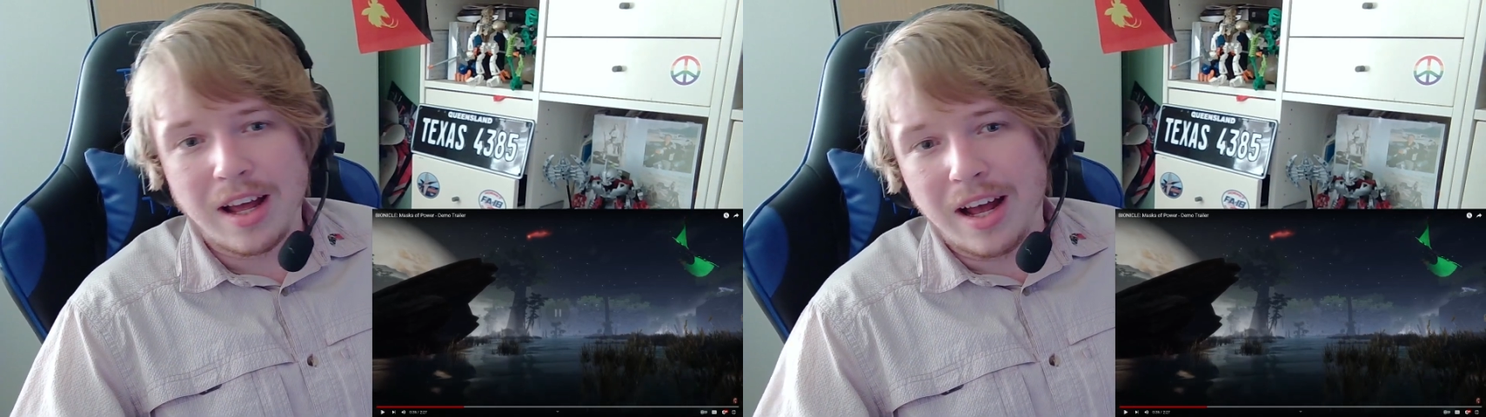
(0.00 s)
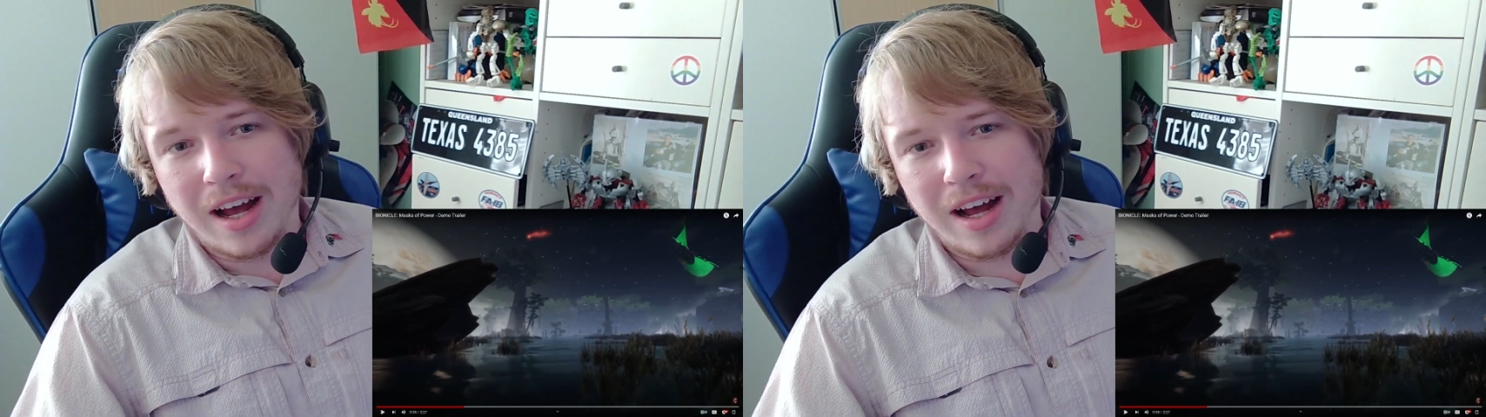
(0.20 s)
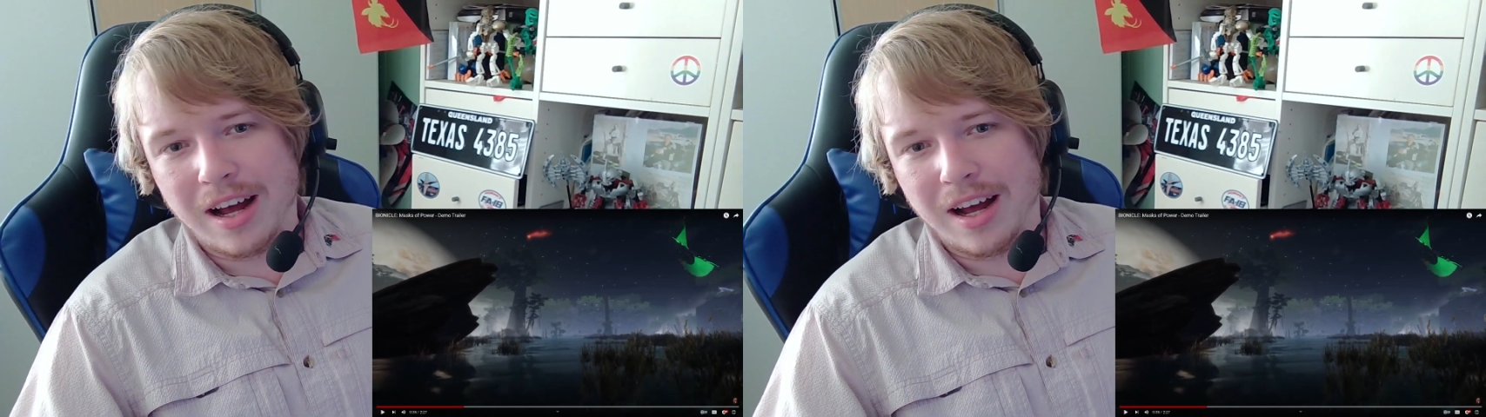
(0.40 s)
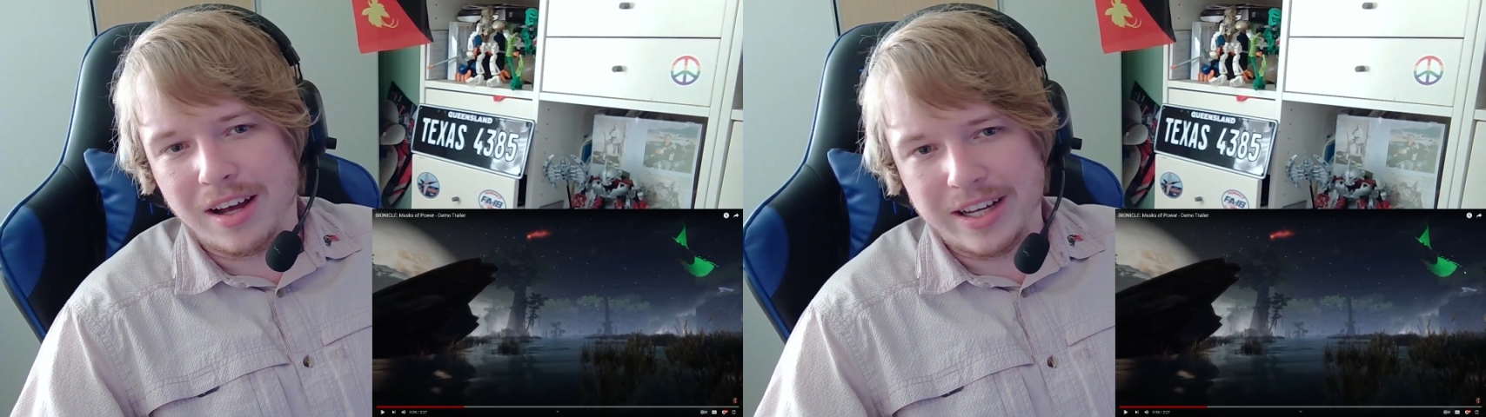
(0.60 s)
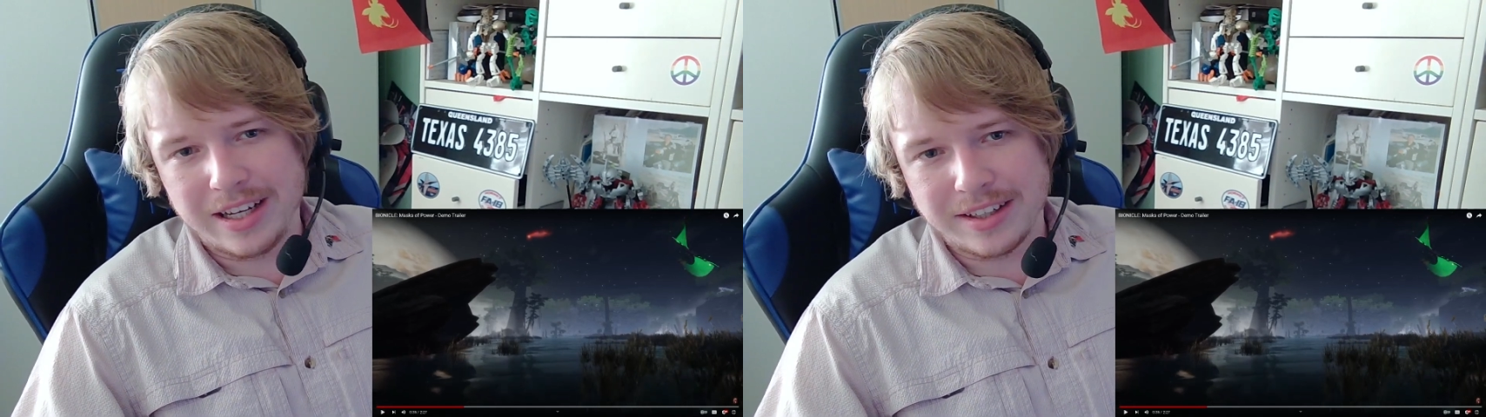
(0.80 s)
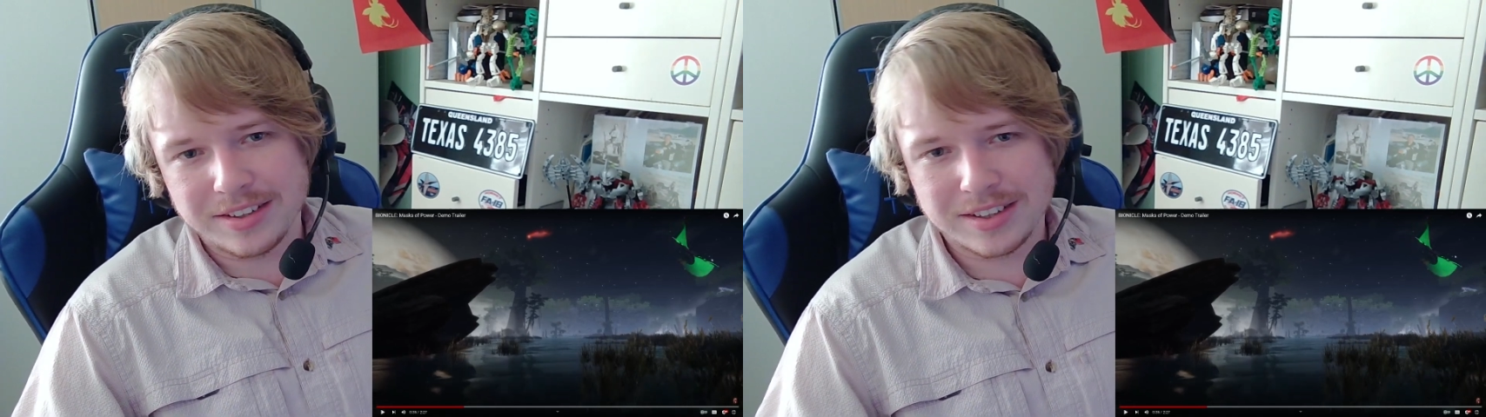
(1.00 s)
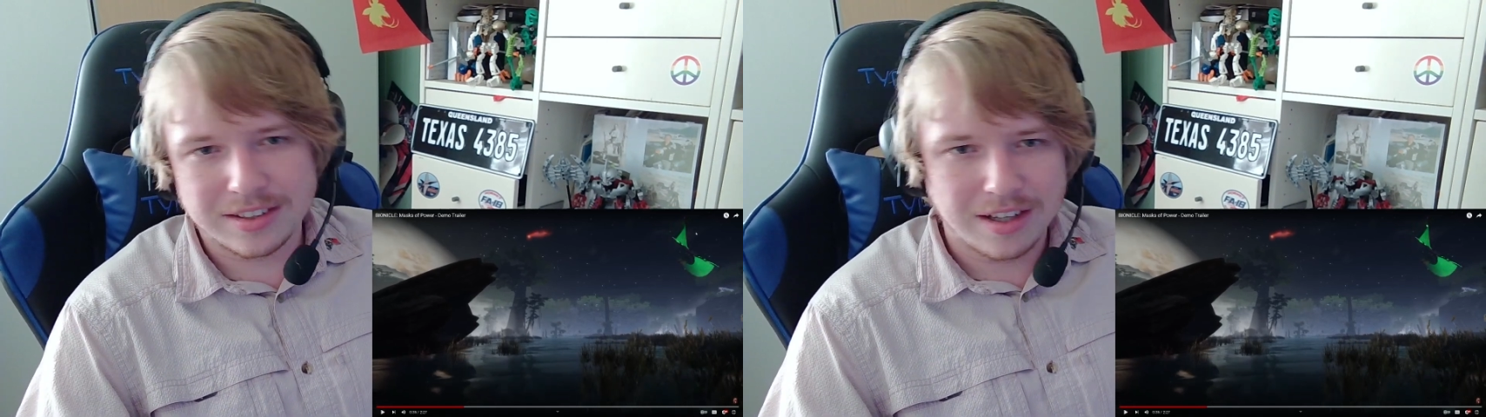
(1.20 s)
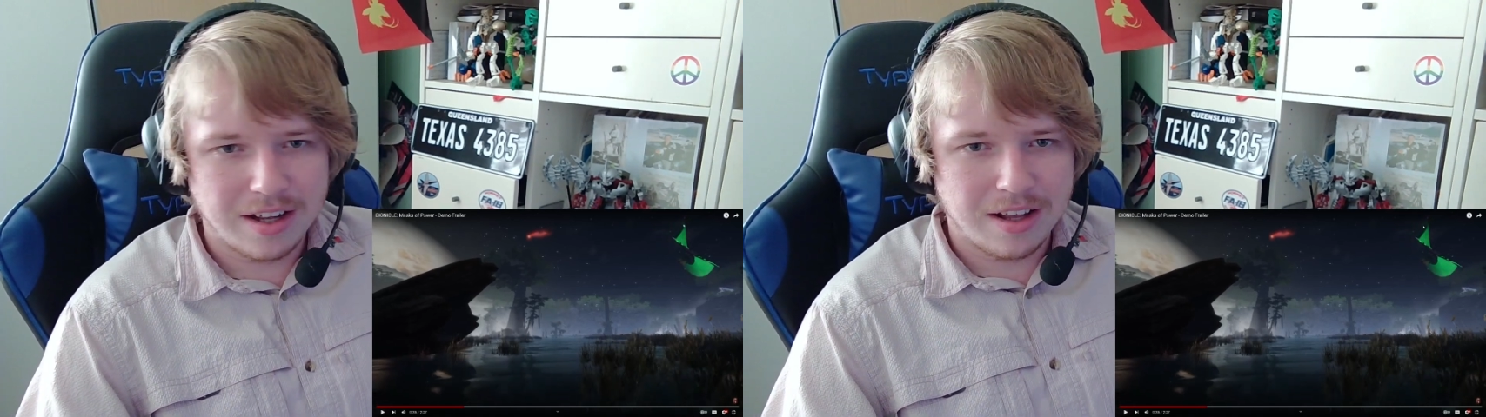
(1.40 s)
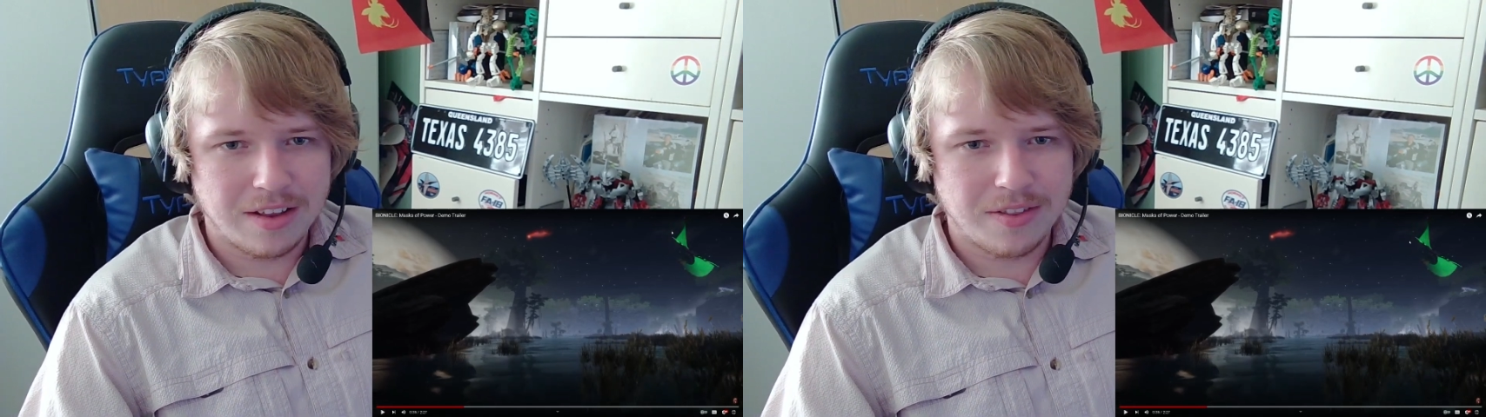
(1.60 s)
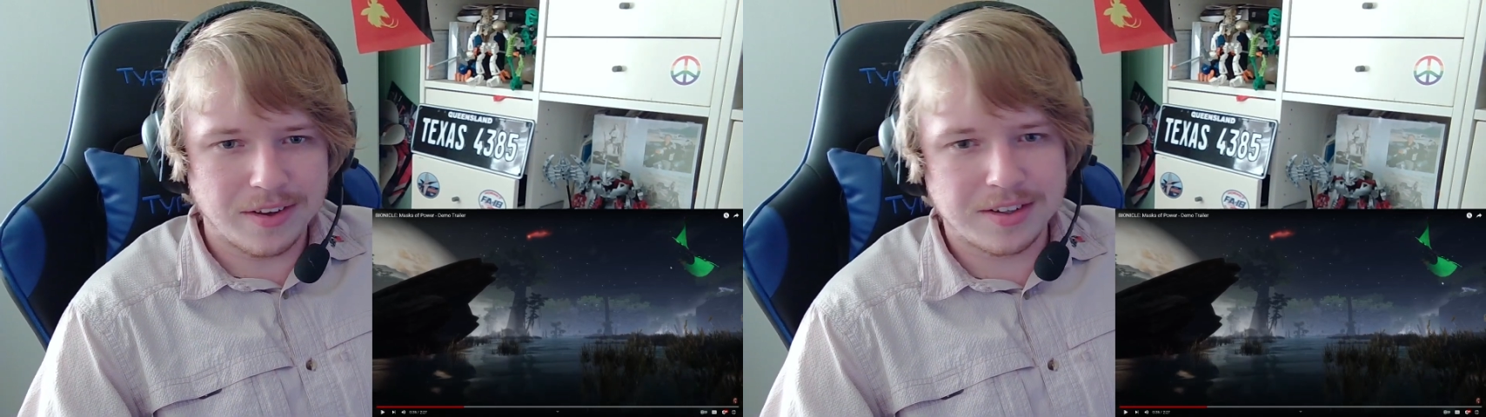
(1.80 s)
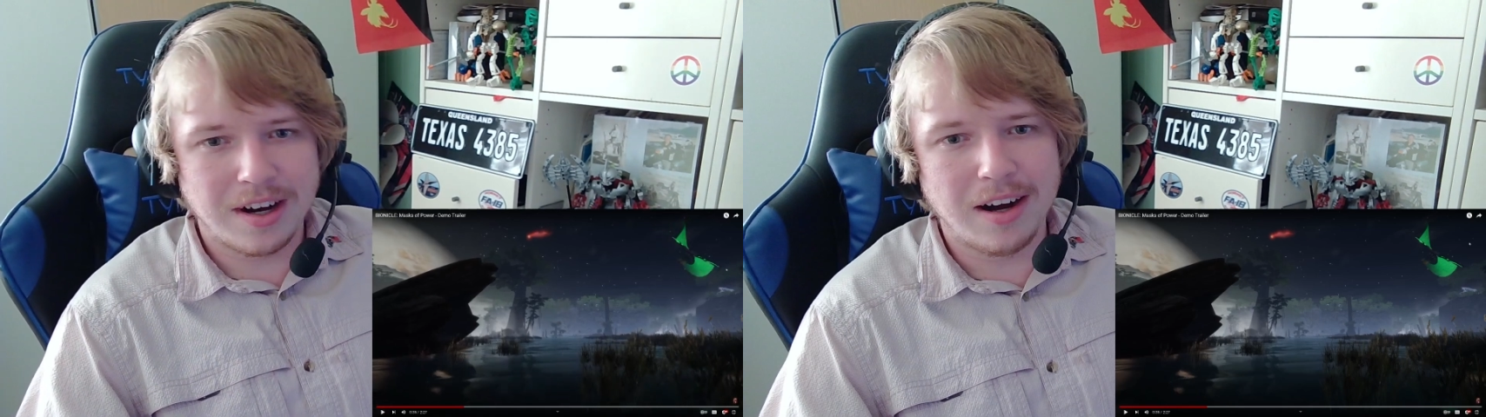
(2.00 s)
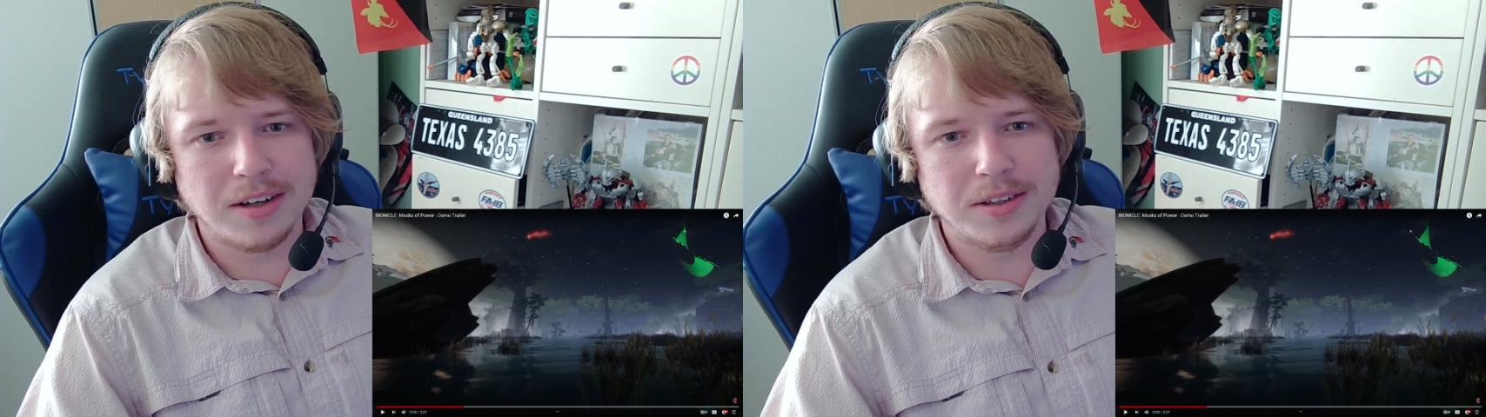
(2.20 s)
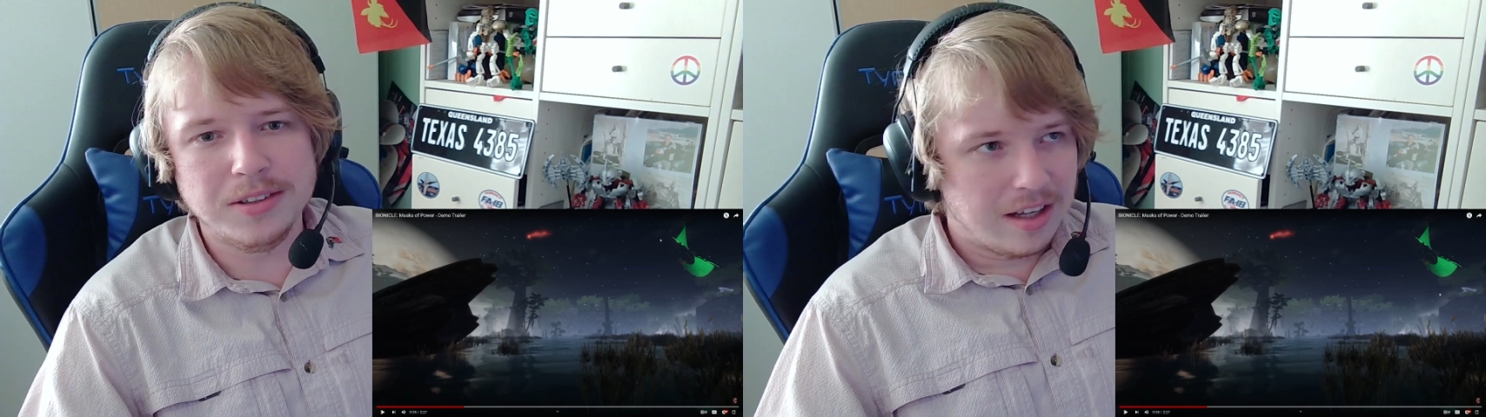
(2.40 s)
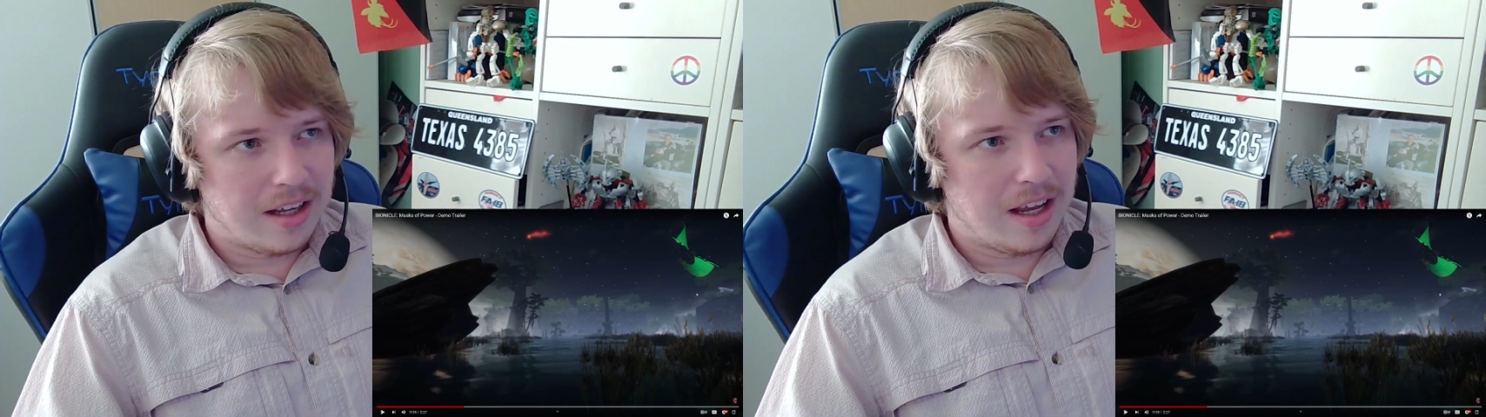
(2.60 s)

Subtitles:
Ah, yes. The Kahu.